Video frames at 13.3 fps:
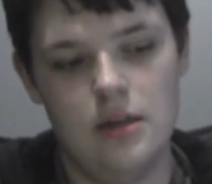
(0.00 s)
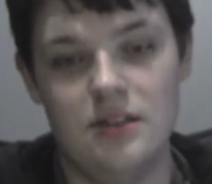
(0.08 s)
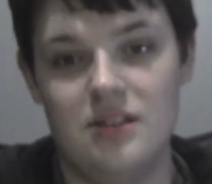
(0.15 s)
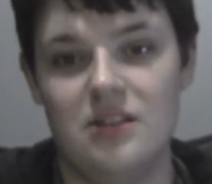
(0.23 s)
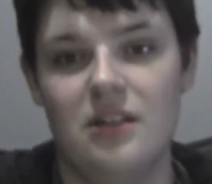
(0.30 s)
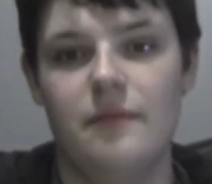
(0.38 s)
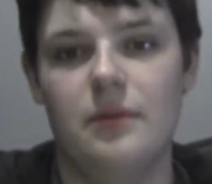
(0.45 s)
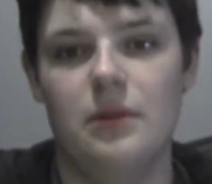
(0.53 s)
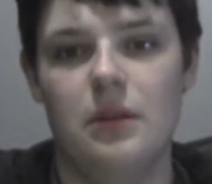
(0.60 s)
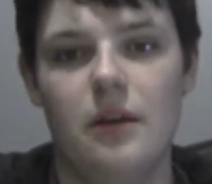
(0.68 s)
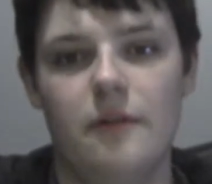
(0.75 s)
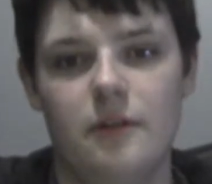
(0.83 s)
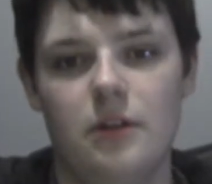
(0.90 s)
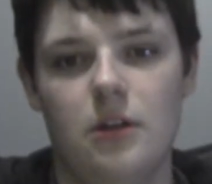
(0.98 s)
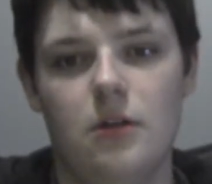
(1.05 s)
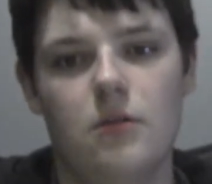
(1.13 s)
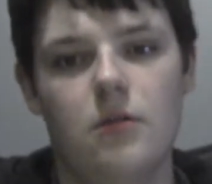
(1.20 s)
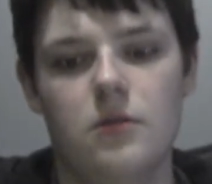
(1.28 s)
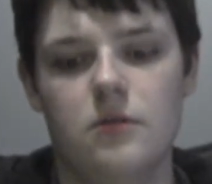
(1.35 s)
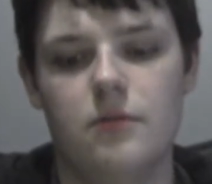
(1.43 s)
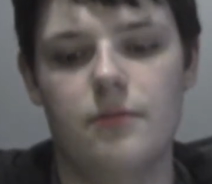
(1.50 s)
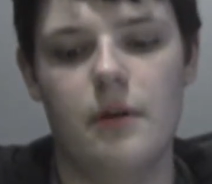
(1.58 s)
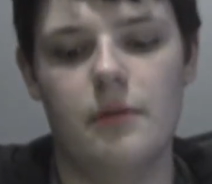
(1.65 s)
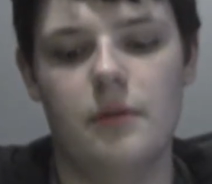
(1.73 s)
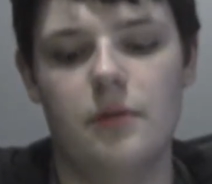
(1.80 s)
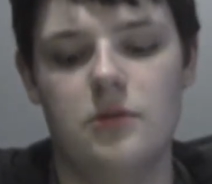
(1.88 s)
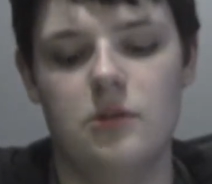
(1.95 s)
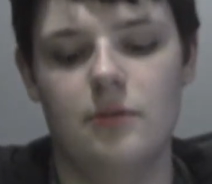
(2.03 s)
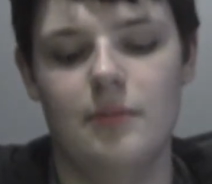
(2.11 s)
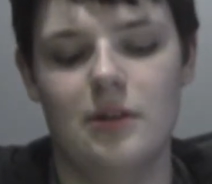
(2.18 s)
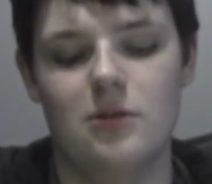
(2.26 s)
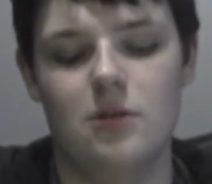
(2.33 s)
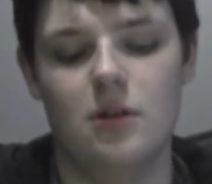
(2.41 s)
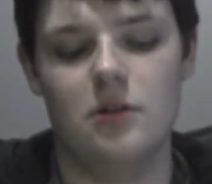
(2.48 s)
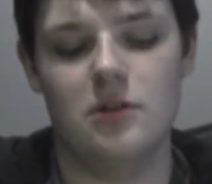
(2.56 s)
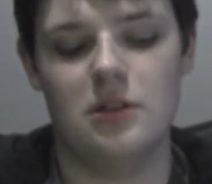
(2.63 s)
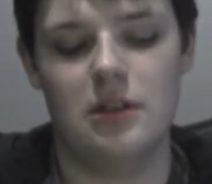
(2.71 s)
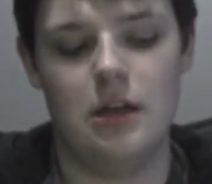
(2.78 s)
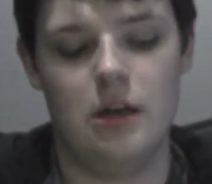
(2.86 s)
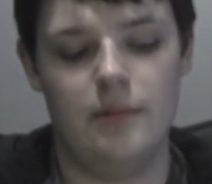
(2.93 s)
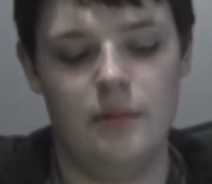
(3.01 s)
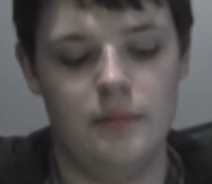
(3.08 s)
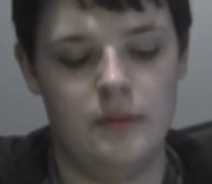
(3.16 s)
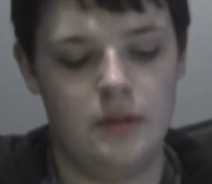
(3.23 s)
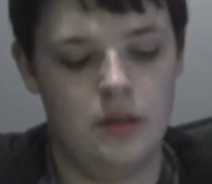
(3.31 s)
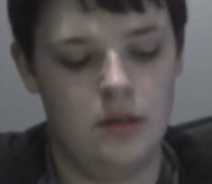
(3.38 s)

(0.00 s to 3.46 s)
Since I've Been Loving You. Those were probably the two big songs in the album.